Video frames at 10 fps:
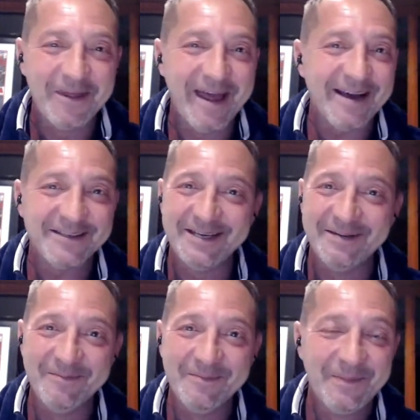Without
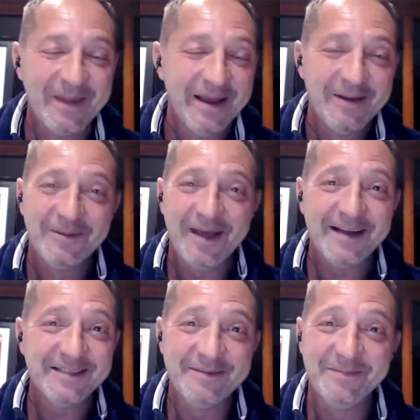him,
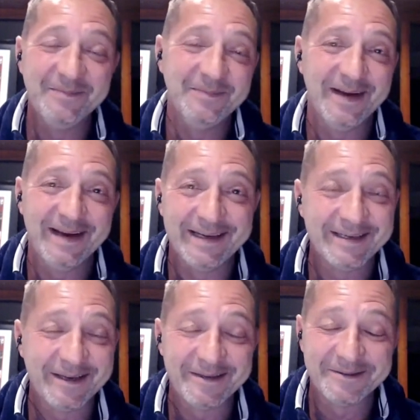
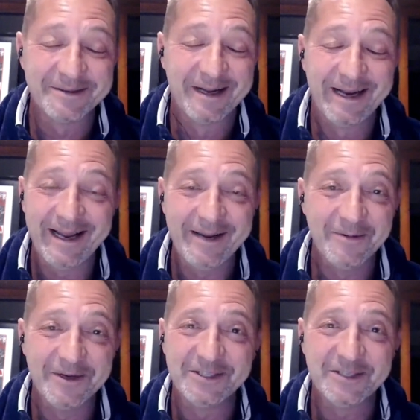it clearly
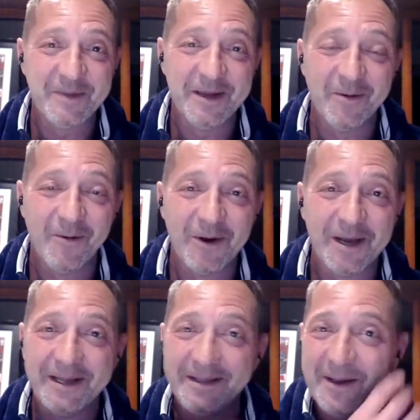would have just been a
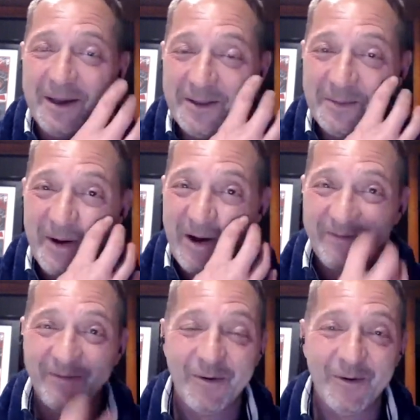walk in the
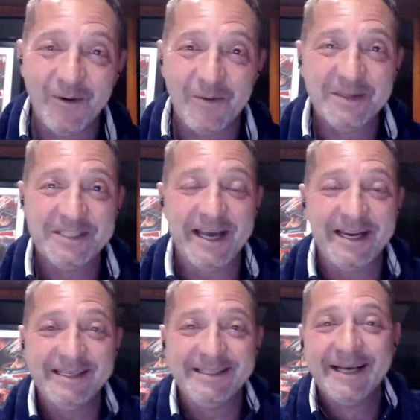park for
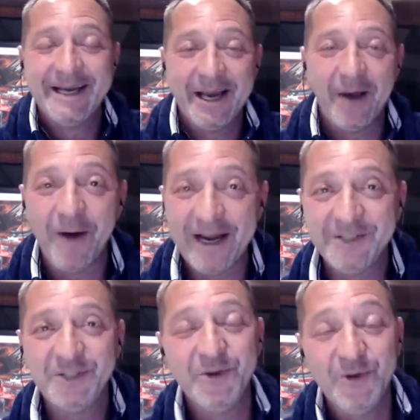Mercedes
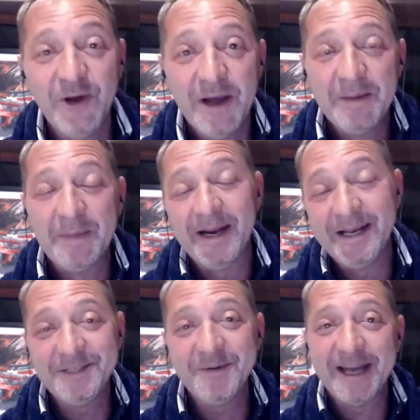1-2. But at
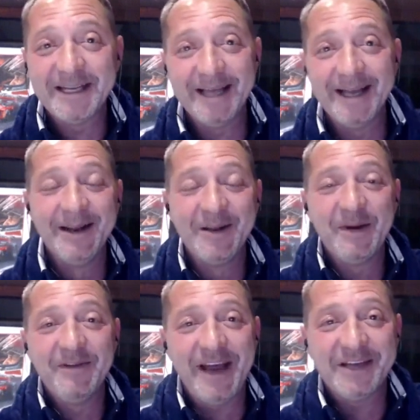least we had a little
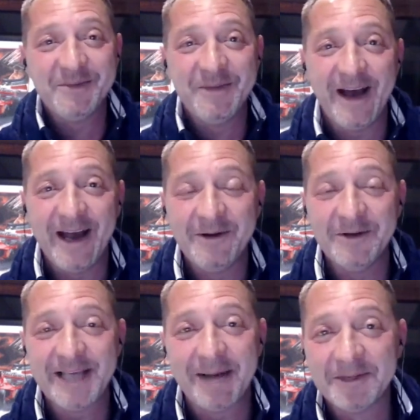bit of action behind
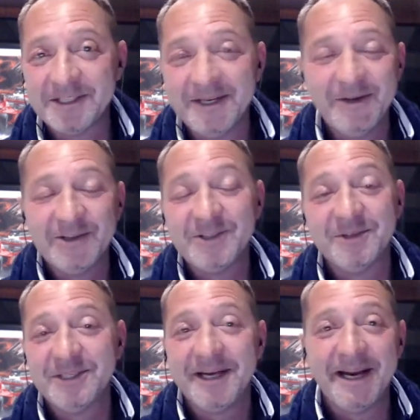Lewis Hamilton. Lewis
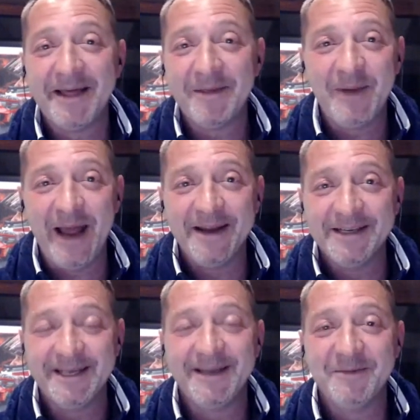was on another
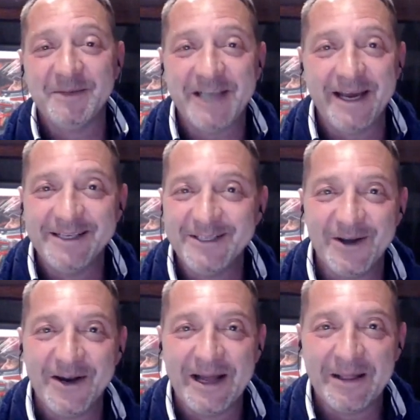planet, and the Mercedes is
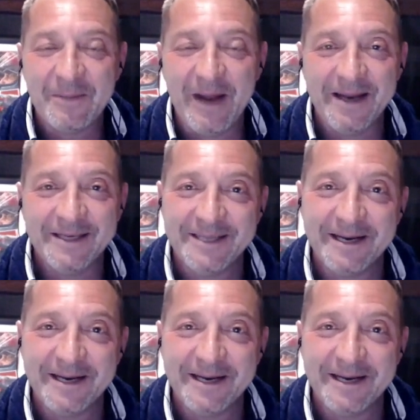on another planet.